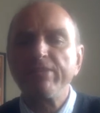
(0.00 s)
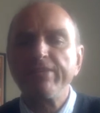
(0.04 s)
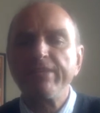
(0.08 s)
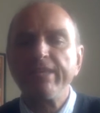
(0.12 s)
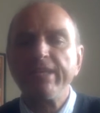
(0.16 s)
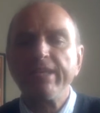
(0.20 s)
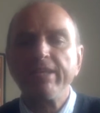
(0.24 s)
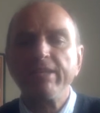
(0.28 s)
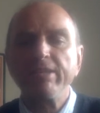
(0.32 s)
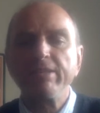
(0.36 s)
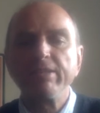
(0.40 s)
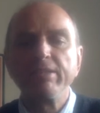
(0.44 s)

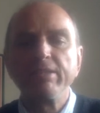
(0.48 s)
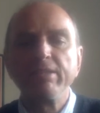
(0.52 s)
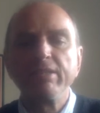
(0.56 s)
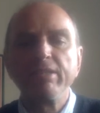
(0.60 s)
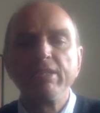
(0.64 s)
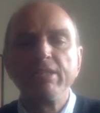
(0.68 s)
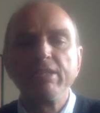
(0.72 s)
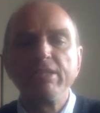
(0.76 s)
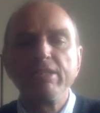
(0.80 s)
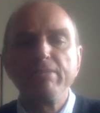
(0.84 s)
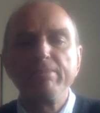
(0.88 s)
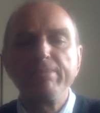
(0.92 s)
thing.
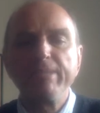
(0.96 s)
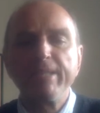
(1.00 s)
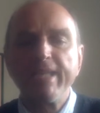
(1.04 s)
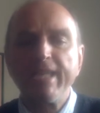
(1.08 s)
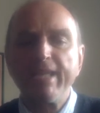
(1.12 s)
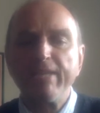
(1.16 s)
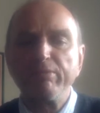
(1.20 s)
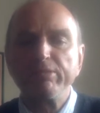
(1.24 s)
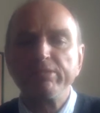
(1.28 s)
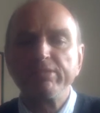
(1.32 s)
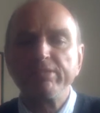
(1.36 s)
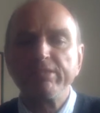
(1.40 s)
The
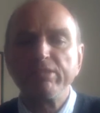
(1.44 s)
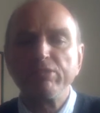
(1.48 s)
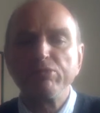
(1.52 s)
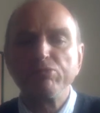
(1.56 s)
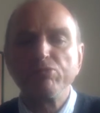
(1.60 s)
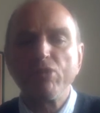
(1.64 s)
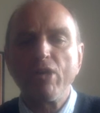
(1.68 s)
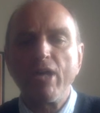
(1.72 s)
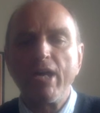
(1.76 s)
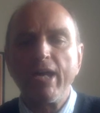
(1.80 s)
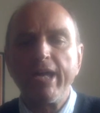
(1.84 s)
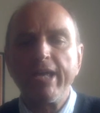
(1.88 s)
baguette was still
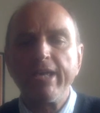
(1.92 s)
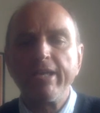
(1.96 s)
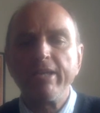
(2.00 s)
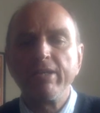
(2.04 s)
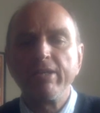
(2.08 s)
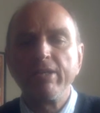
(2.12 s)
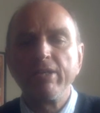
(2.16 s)
dry.